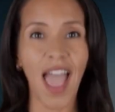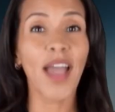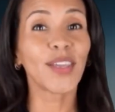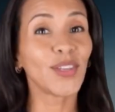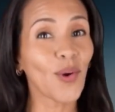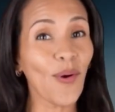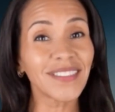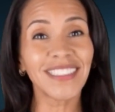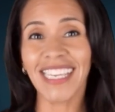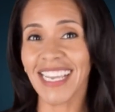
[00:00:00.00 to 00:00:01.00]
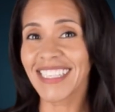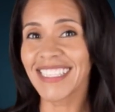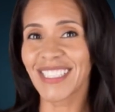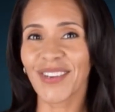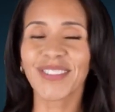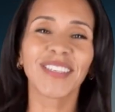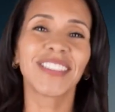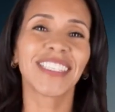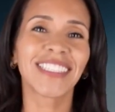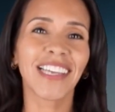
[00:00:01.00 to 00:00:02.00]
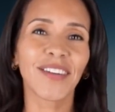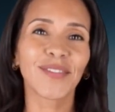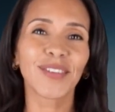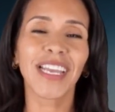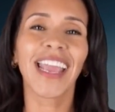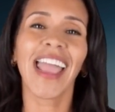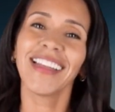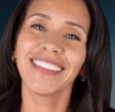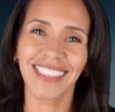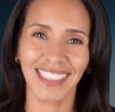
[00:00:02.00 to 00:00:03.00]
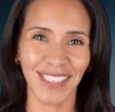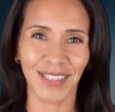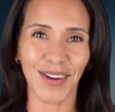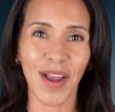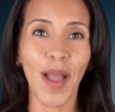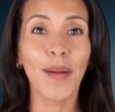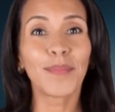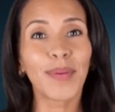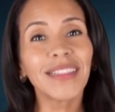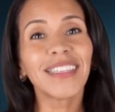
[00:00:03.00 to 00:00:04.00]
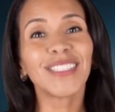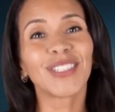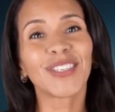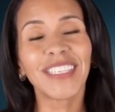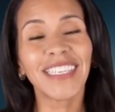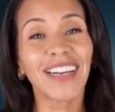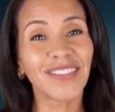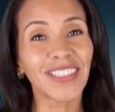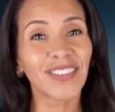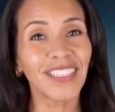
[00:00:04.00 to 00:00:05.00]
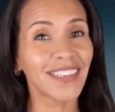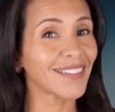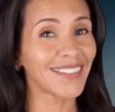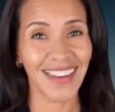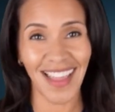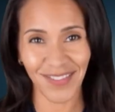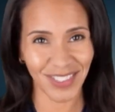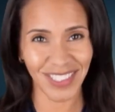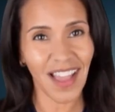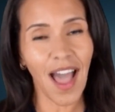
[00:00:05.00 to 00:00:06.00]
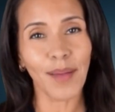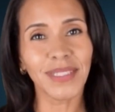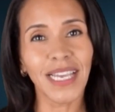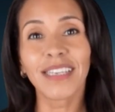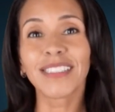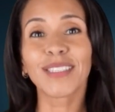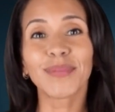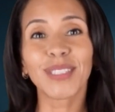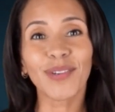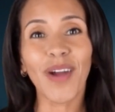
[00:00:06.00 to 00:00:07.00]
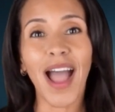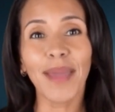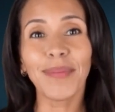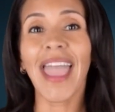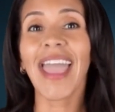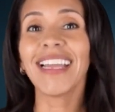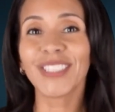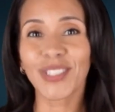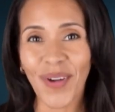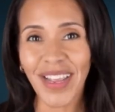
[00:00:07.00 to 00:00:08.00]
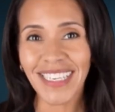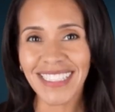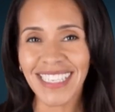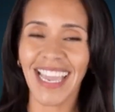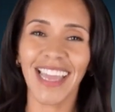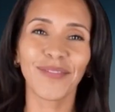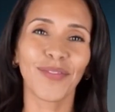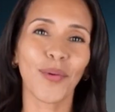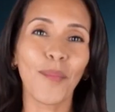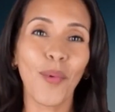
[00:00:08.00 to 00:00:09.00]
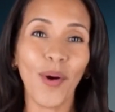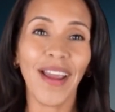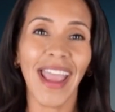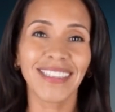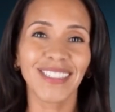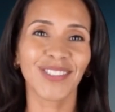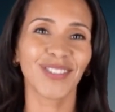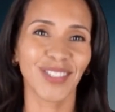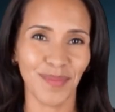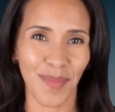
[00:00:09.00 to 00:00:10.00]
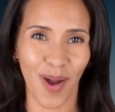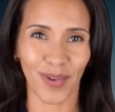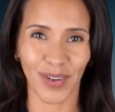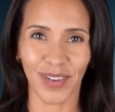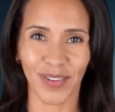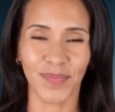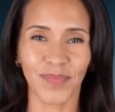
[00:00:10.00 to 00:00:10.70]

Your daily dose of discovery ends here, but the journey of learning never stops. Subscribe and join us again for more answers tomorrow.